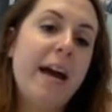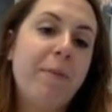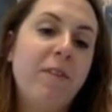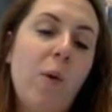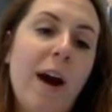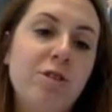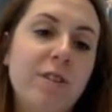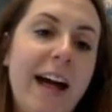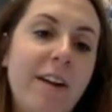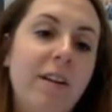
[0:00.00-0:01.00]
type of
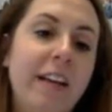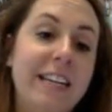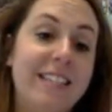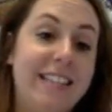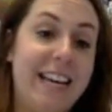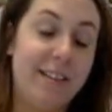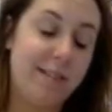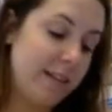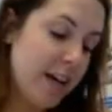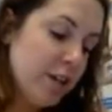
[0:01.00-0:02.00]
quadrilateral is
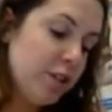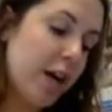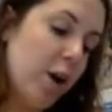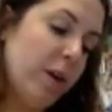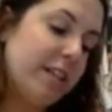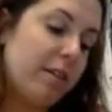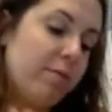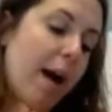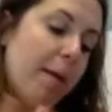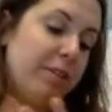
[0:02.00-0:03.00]
this? So is it a
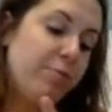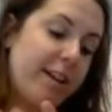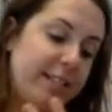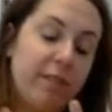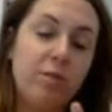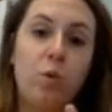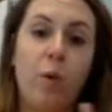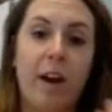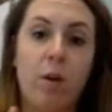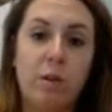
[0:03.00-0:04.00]
rhombus, rectangle,
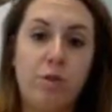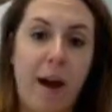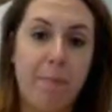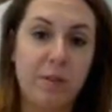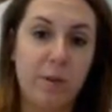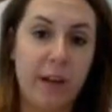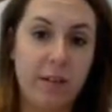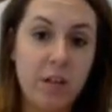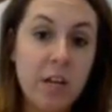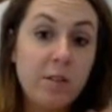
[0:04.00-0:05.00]
square, or
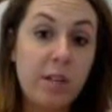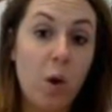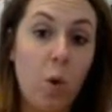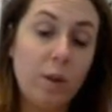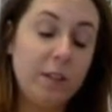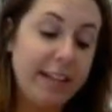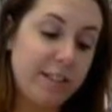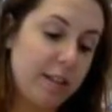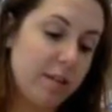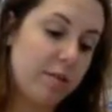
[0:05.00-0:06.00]
trapezoid? So
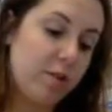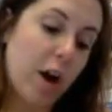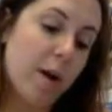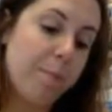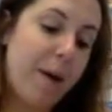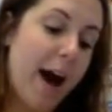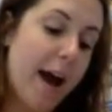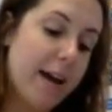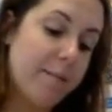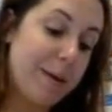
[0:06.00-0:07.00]
let's start
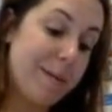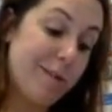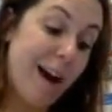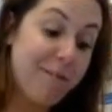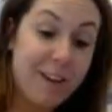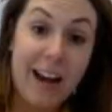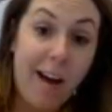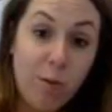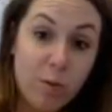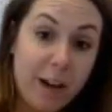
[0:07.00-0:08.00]
by maybe graphing it
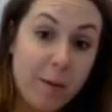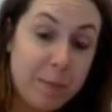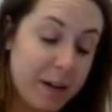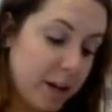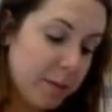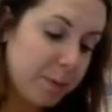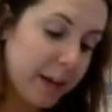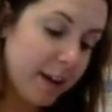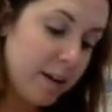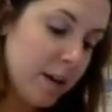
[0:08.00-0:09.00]
out. That would be a good
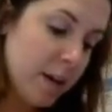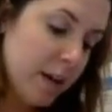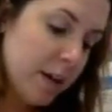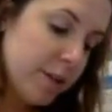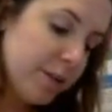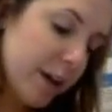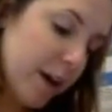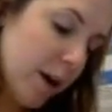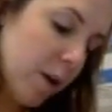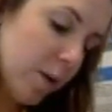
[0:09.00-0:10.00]
plan.
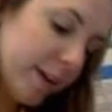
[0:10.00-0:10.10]
So